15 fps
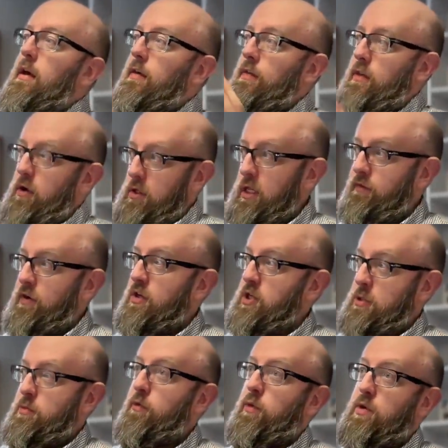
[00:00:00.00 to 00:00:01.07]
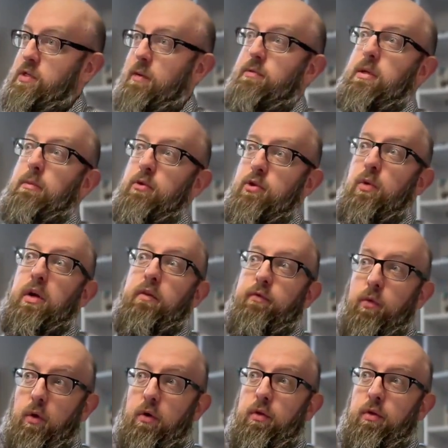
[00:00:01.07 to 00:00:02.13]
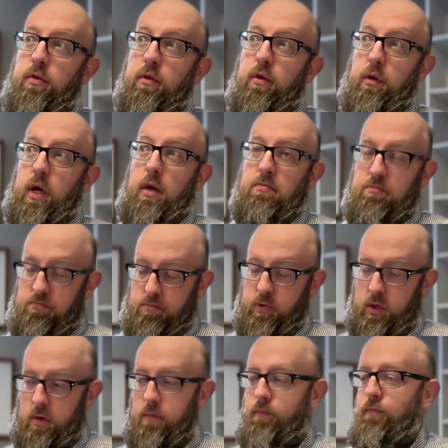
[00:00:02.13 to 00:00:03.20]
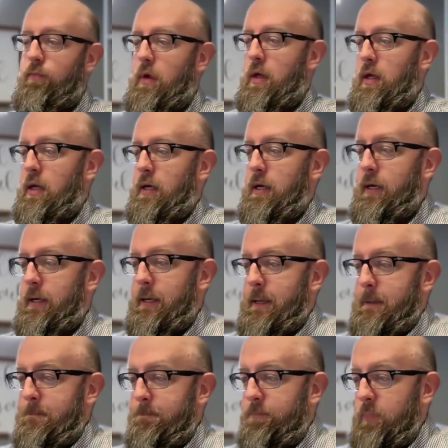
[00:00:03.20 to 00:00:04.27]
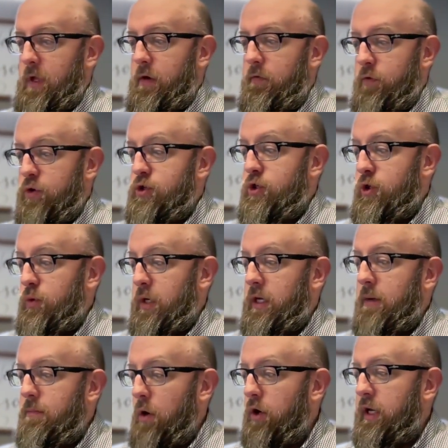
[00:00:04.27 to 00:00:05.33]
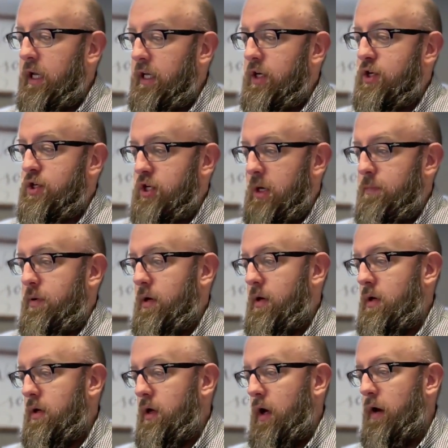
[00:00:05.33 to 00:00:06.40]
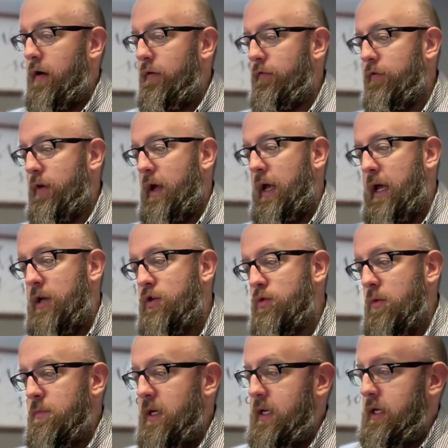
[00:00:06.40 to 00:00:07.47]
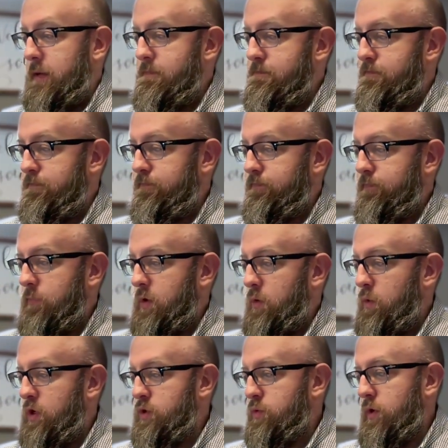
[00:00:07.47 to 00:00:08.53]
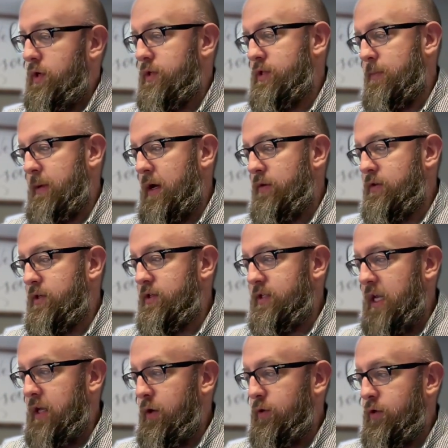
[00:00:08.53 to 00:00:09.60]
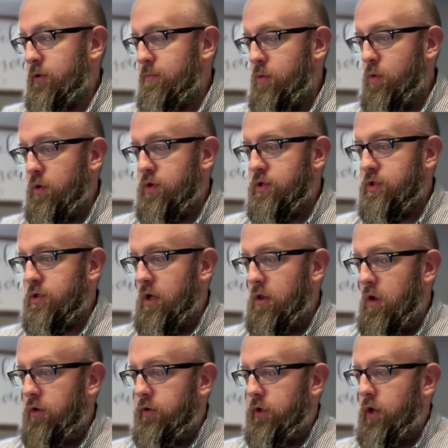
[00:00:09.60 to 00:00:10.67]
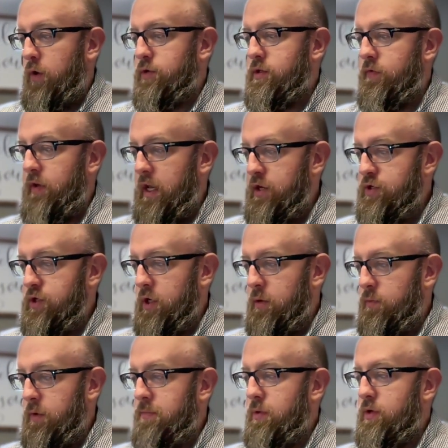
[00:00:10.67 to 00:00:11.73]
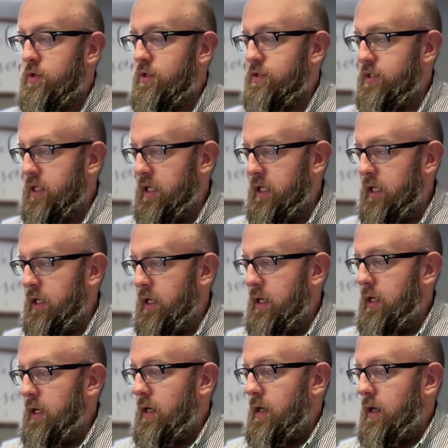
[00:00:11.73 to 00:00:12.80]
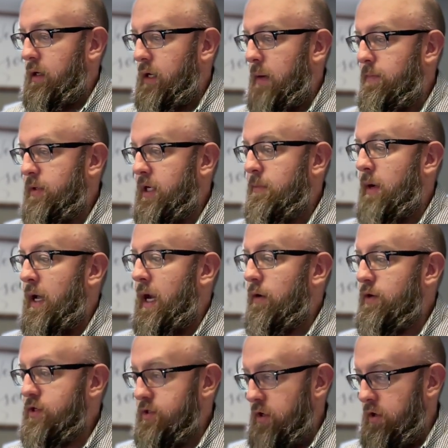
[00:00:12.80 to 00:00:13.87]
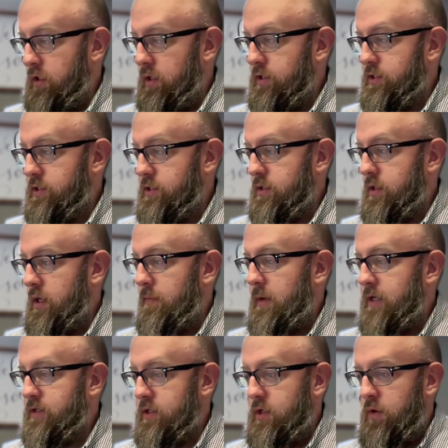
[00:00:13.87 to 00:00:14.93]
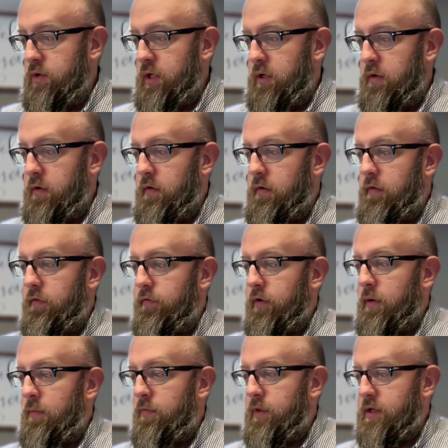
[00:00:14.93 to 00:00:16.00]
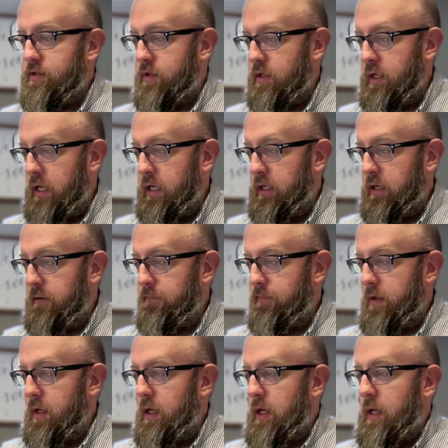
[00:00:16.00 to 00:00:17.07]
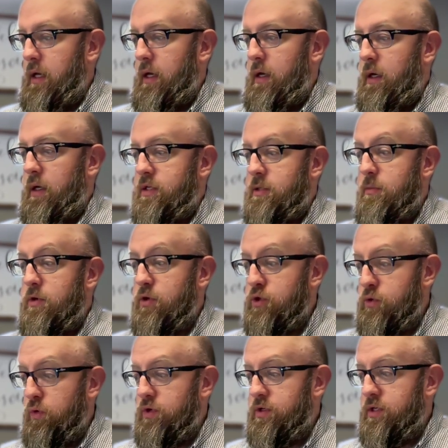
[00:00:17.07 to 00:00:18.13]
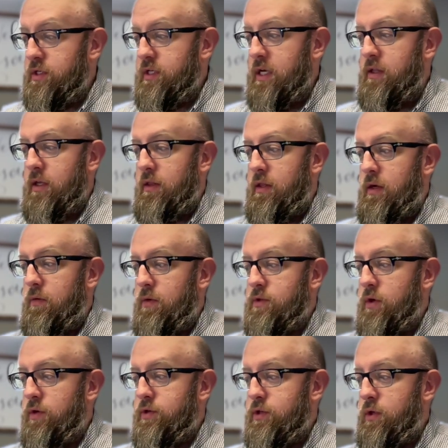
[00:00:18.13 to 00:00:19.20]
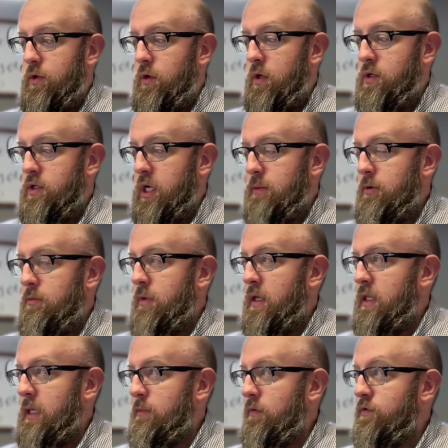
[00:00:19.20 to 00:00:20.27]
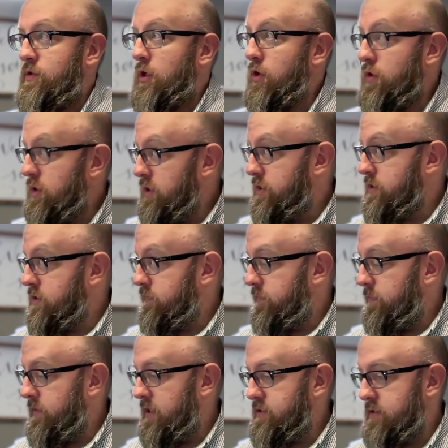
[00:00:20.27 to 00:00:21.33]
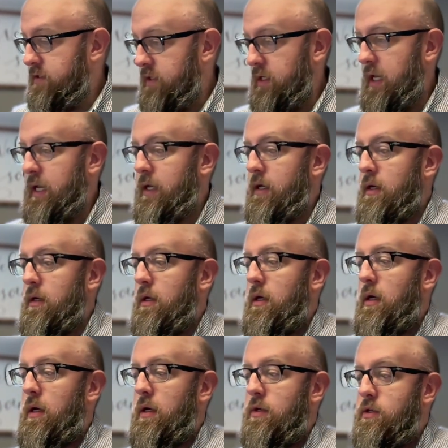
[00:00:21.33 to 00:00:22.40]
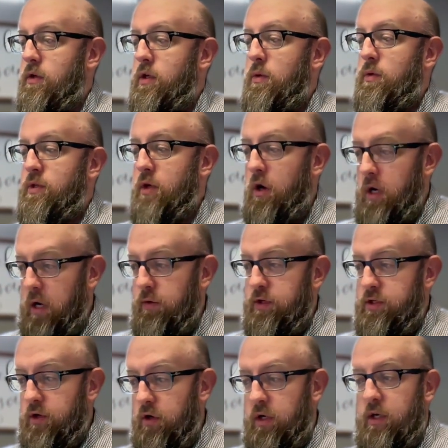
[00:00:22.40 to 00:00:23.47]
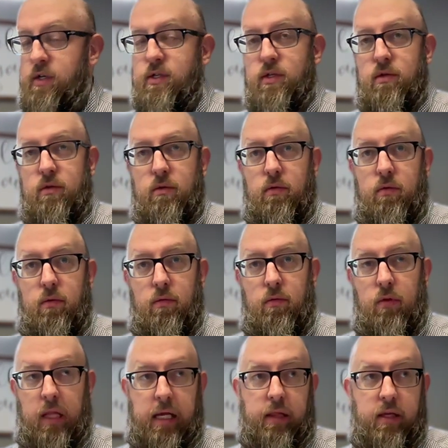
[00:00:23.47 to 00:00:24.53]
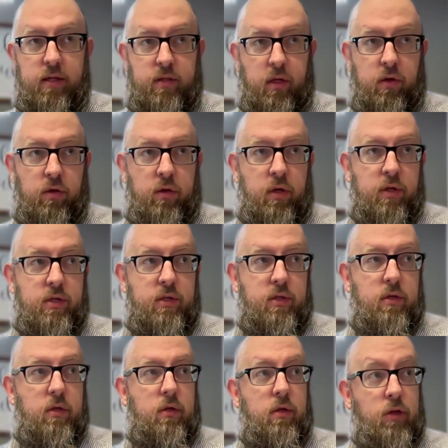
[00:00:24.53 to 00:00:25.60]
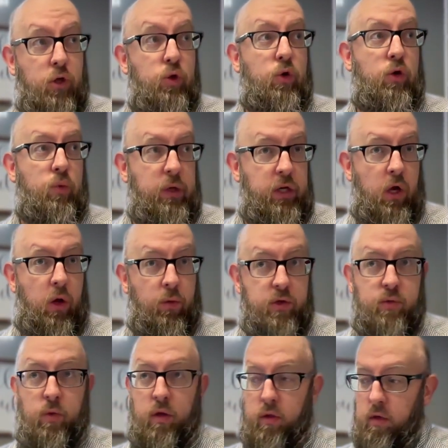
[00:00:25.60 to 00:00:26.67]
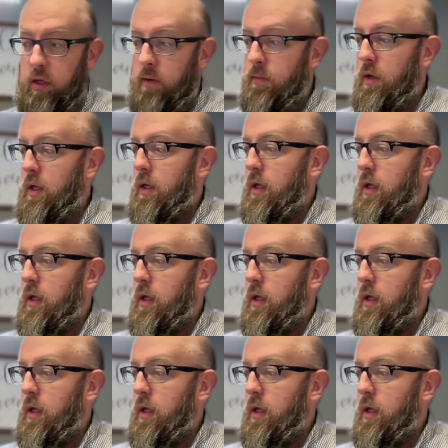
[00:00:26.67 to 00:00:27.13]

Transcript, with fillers: They're leaving just before September 24th. Okay, so verse two, and embarking in a ship of Adramyttium, which was about to sail to the ports along the coast of Asia, we put to sea, accompanied by Aristarchus, a Macedonian from Thessalonica. Uh, some other sources say that there was also a gentleman by the name of Secundus from Thessalonica. Uh, so there was Aristarchus, likely Secundus. Luke, we know, was with him.